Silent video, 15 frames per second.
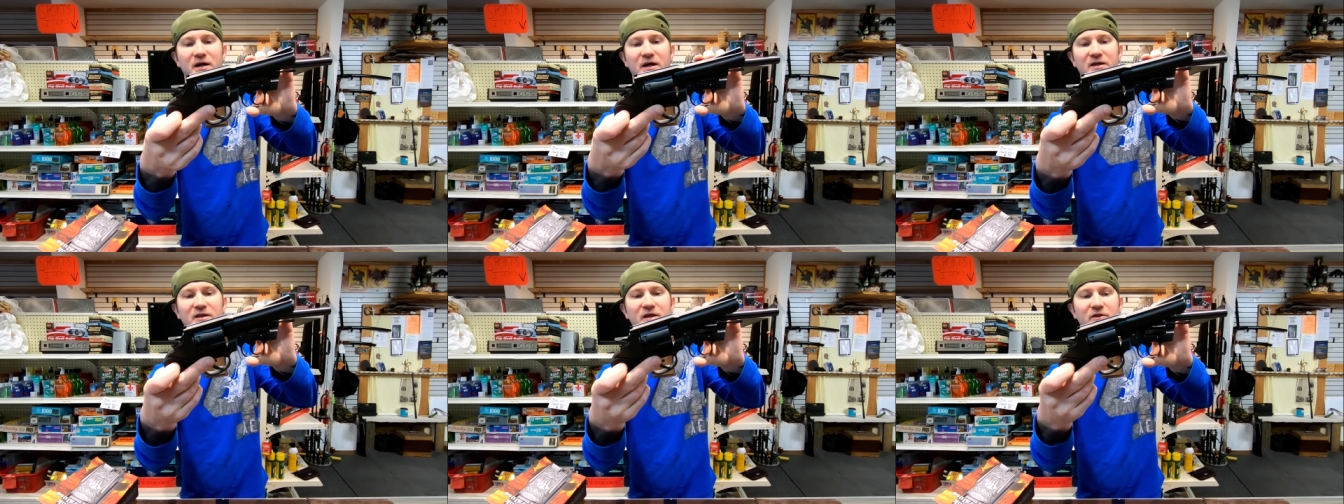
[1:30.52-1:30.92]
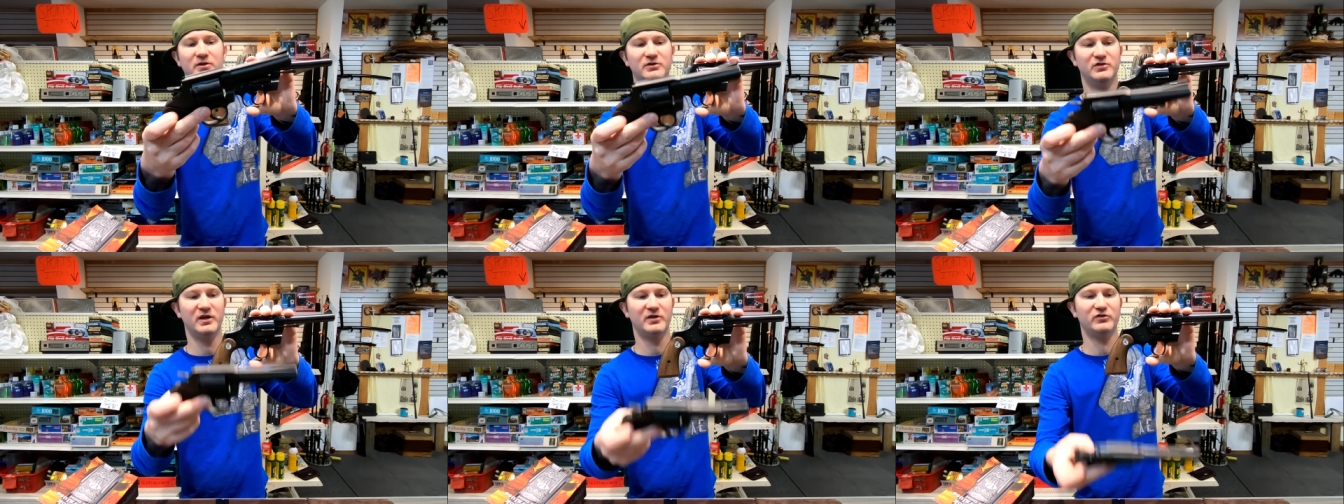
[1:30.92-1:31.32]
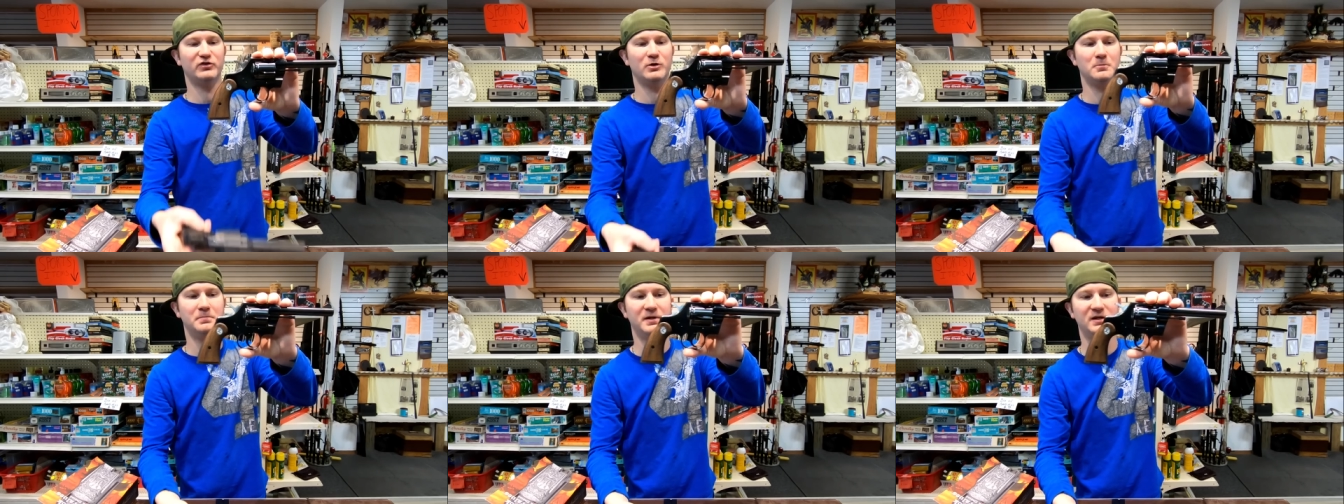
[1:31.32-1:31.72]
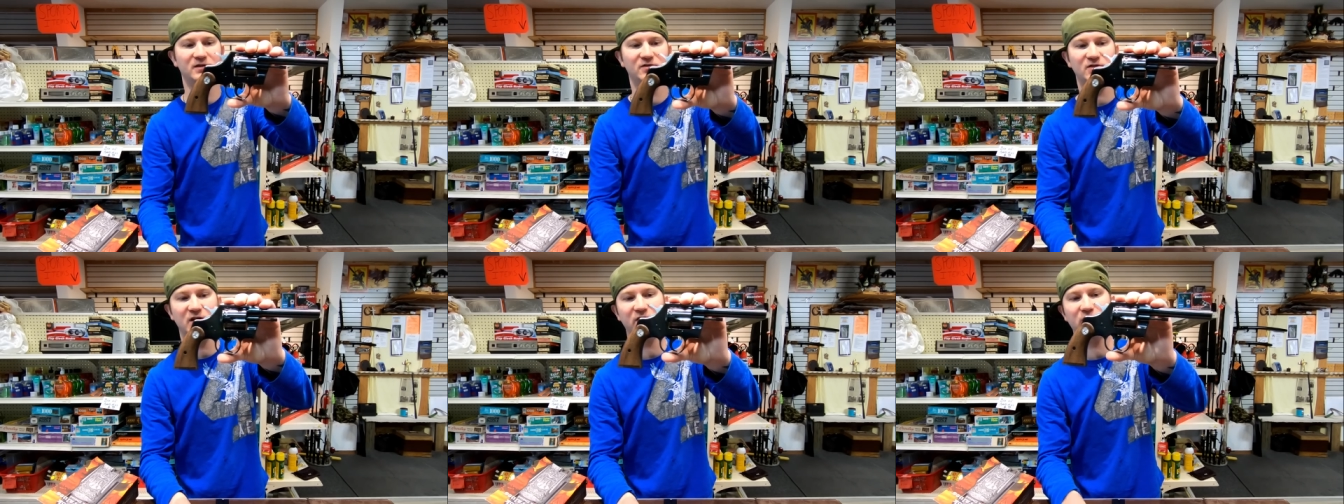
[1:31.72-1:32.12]
and then there's extra
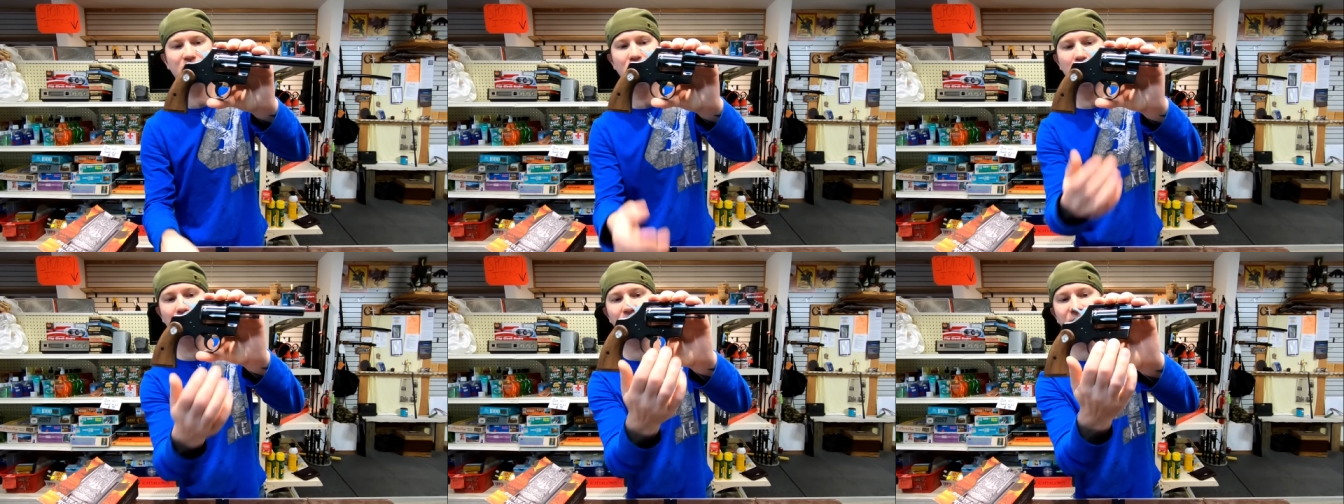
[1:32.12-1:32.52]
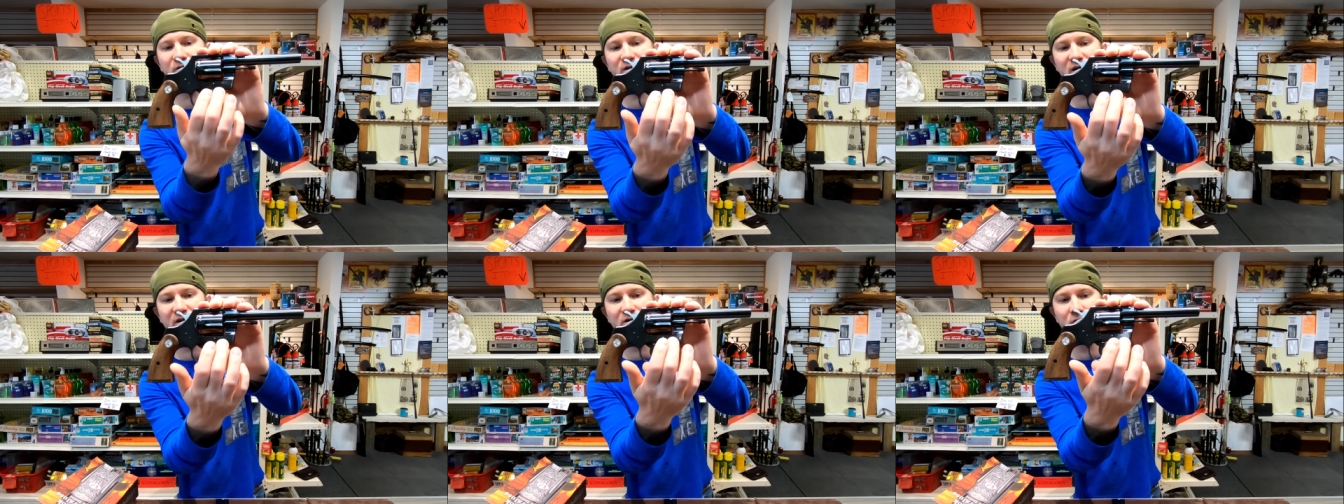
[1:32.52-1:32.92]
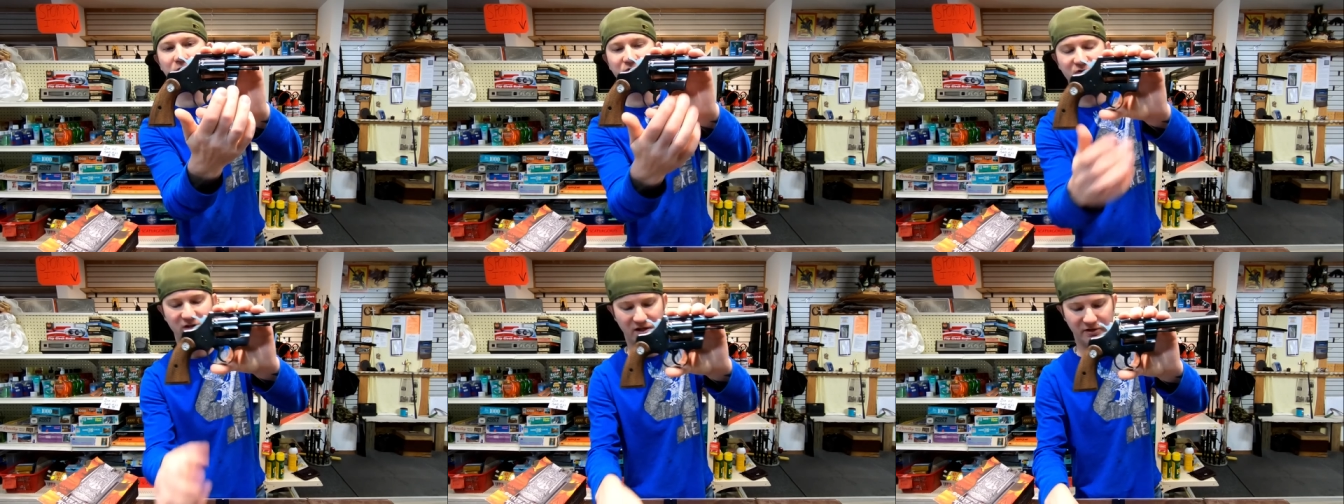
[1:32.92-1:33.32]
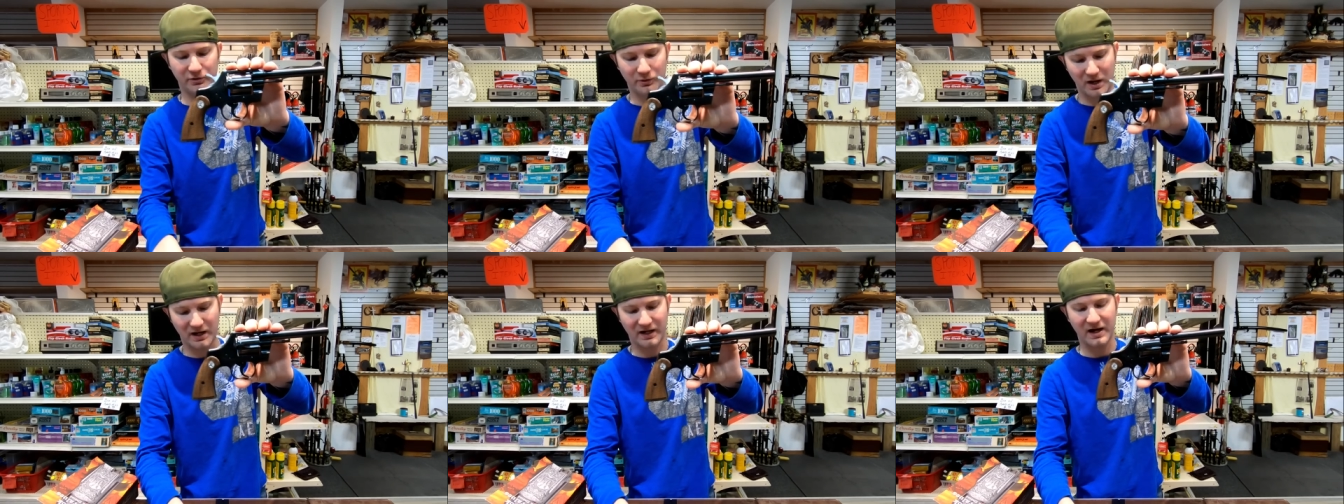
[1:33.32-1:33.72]
pins on the Colt that you don't see on the
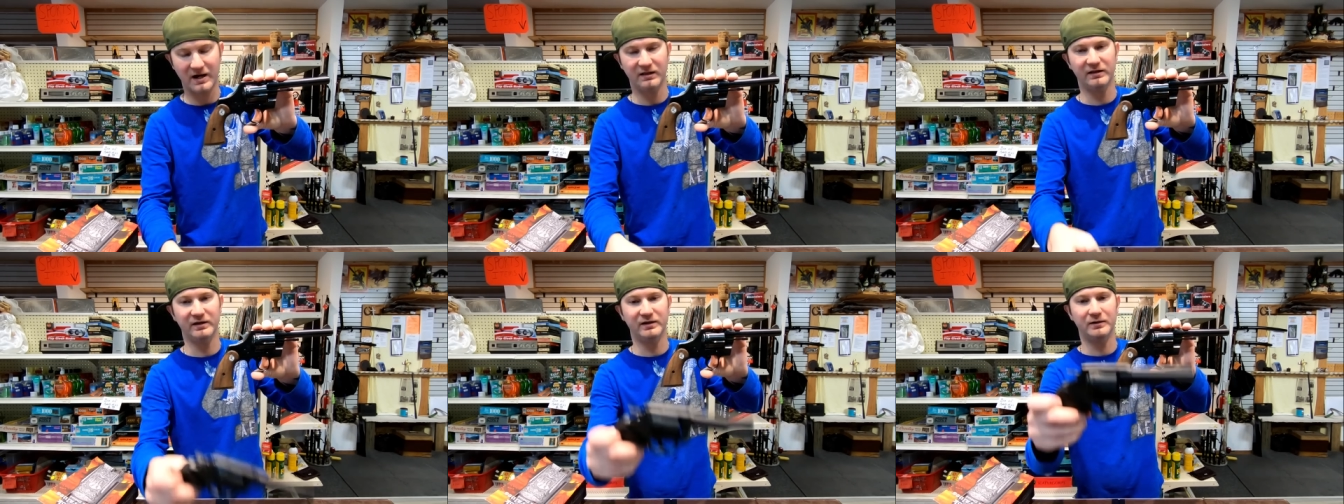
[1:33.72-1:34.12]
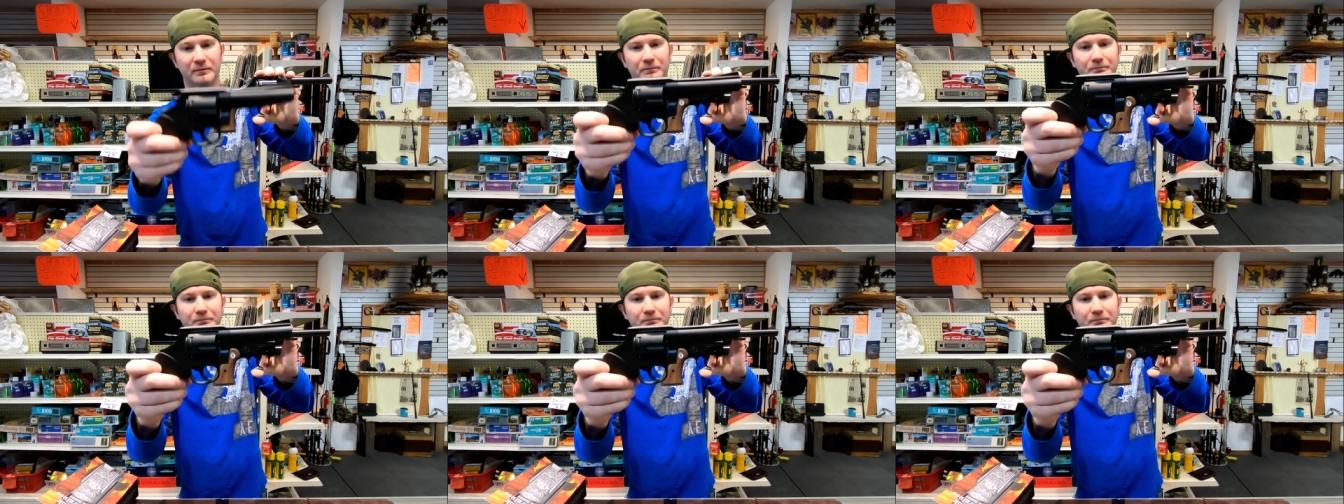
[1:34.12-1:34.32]
Rock Island.